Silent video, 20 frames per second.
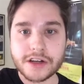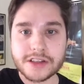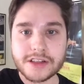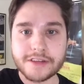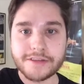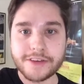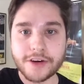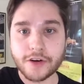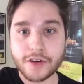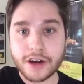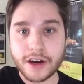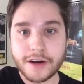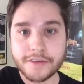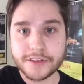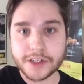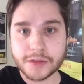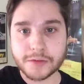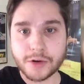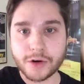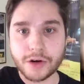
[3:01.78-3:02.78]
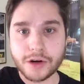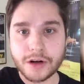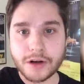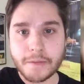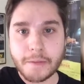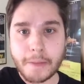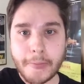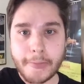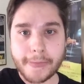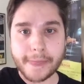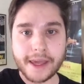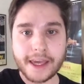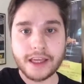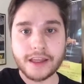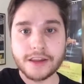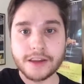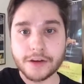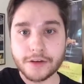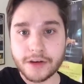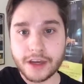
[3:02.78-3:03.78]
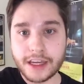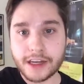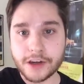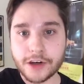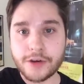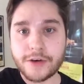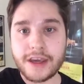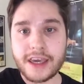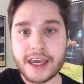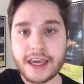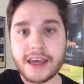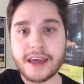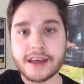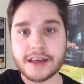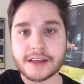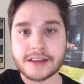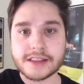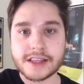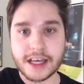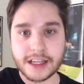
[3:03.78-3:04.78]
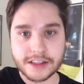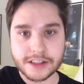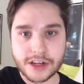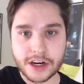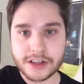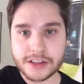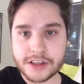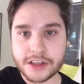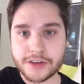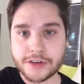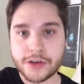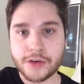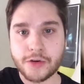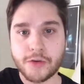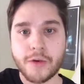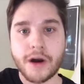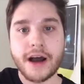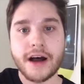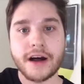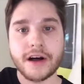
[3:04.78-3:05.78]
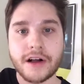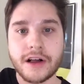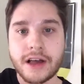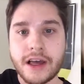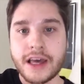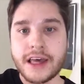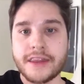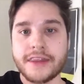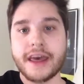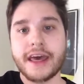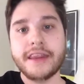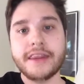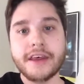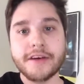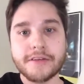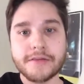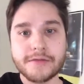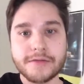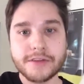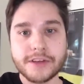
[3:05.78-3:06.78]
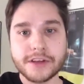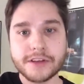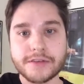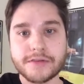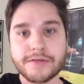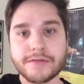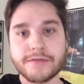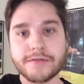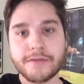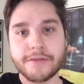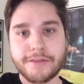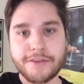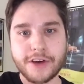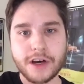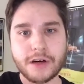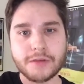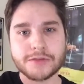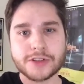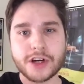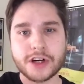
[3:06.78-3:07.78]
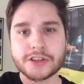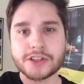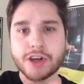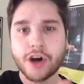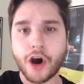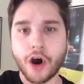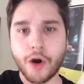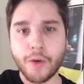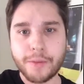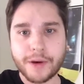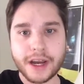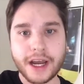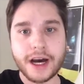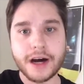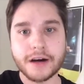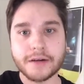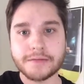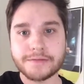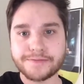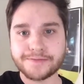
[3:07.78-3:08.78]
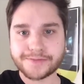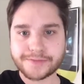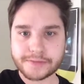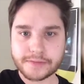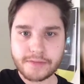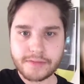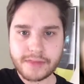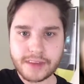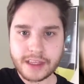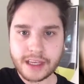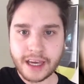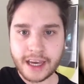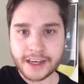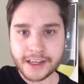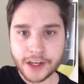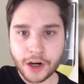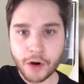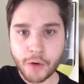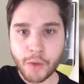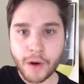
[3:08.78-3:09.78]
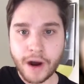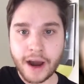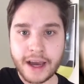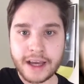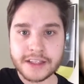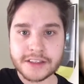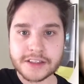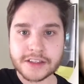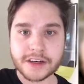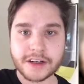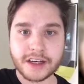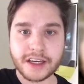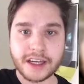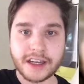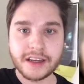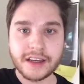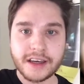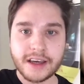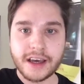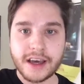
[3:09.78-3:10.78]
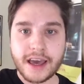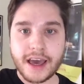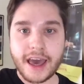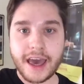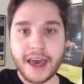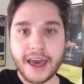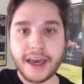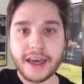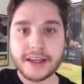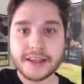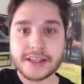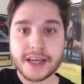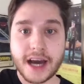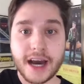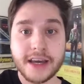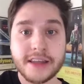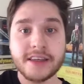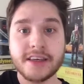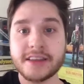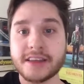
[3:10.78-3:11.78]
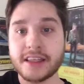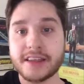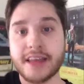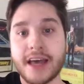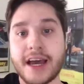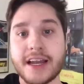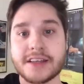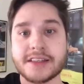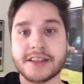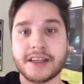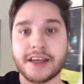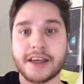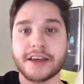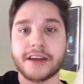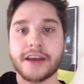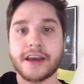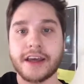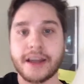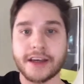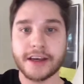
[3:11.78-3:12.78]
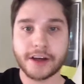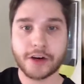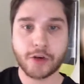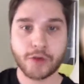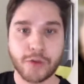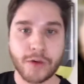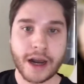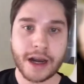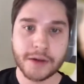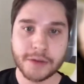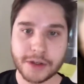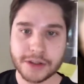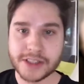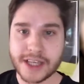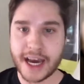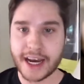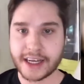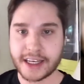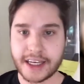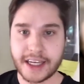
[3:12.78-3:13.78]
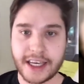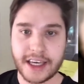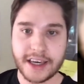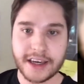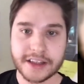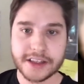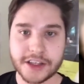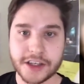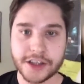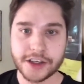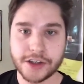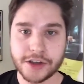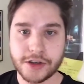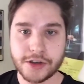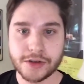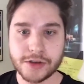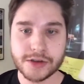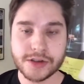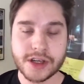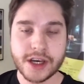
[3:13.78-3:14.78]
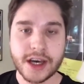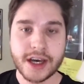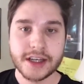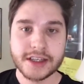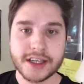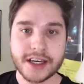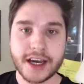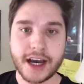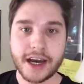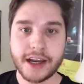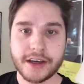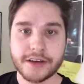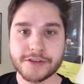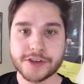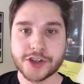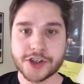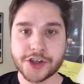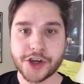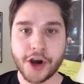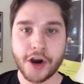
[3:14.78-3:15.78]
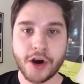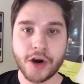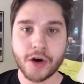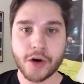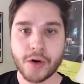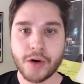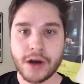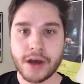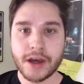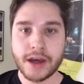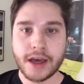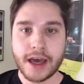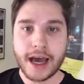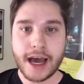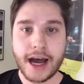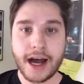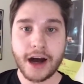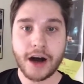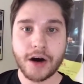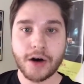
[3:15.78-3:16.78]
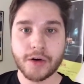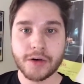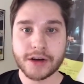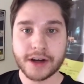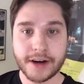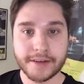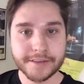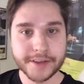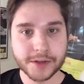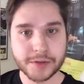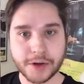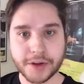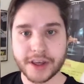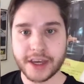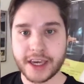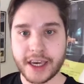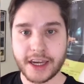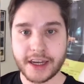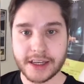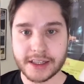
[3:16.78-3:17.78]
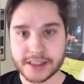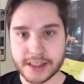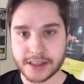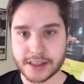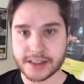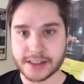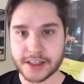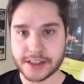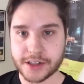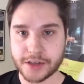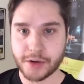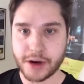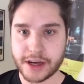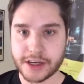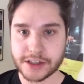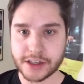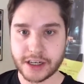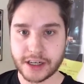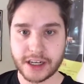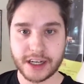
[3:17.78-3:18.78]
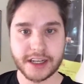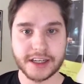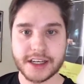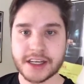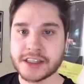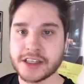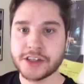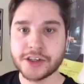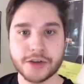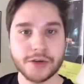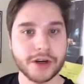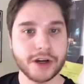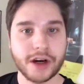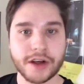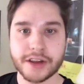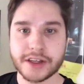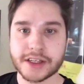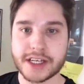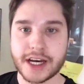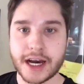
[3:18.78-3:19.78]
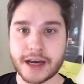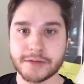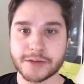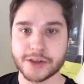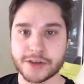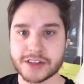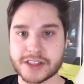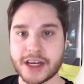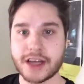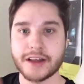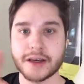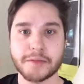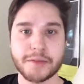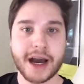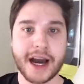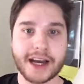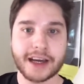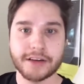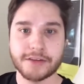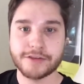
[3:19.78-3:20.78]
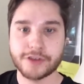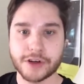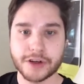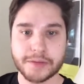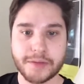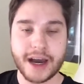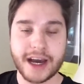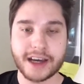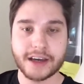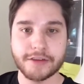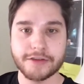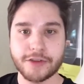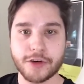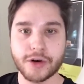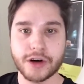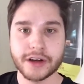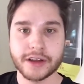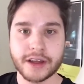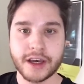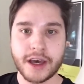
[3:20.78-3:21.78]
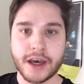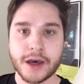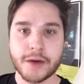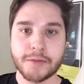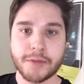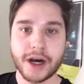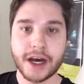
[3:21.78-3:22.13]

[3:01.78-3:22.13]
starts to feel comfortable in who he is and starts to do well. Then the film starts to open up and go widescreen. And I think that is an incredible technique to use to kind of show how comfortable the kid is in the situation. And it doesn't do it all the time, so it's not like back and forth.